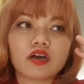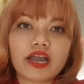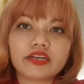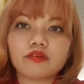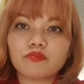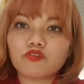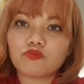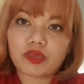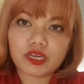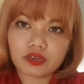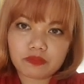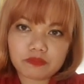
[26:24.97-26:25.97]
item of
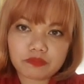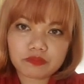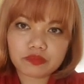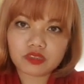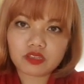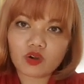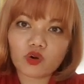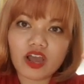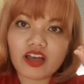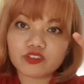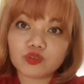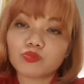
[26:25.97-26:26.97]
makeup or I
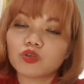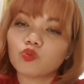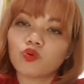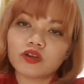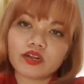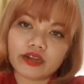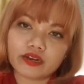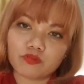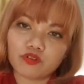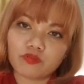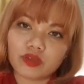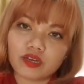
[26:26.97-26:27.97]
had to bring one item
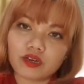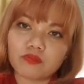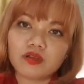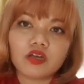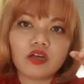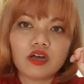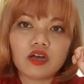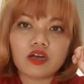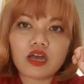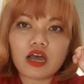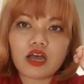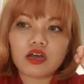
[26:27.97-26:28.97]
of makeup
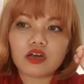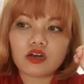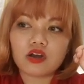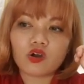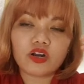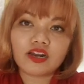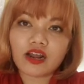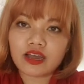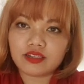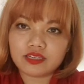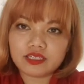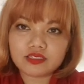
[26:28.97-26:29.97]
on an
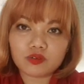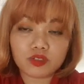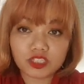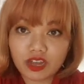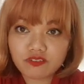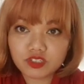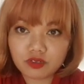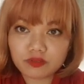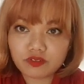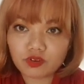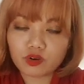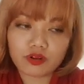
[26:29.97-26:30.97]
island, which I've done
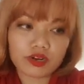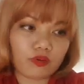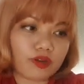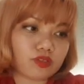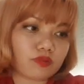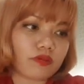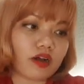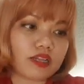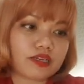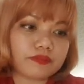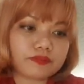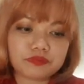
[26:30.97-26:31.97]
before when I went to
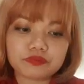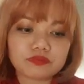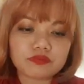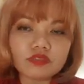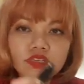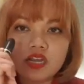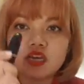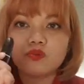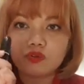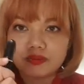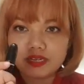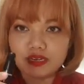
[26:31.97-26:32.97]
Bali, it
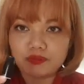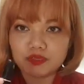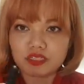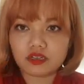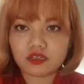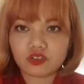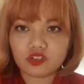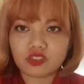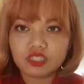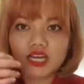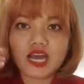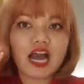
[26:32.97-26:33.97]
will be lipstick
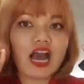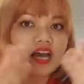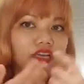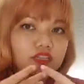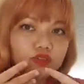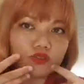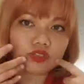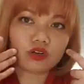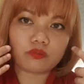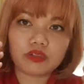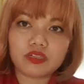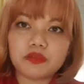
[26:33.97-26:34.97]
because I can use it
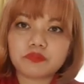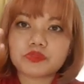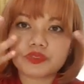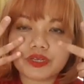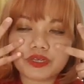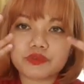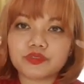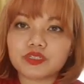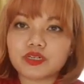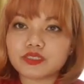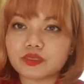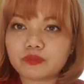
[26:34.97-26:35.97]
on my lips, I can use
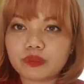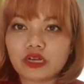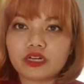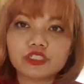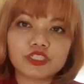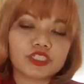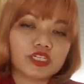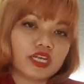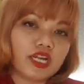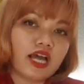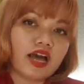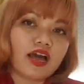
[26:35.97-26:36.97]
it as a blush,
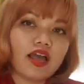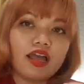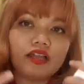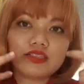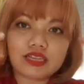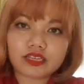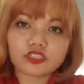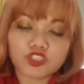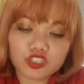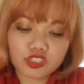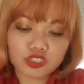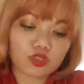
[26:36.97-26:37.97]
and like
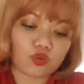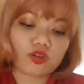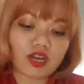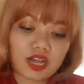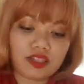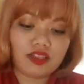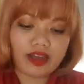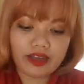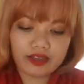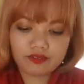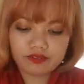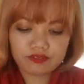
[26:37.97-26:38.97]
just look
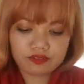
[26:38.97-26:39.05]
alive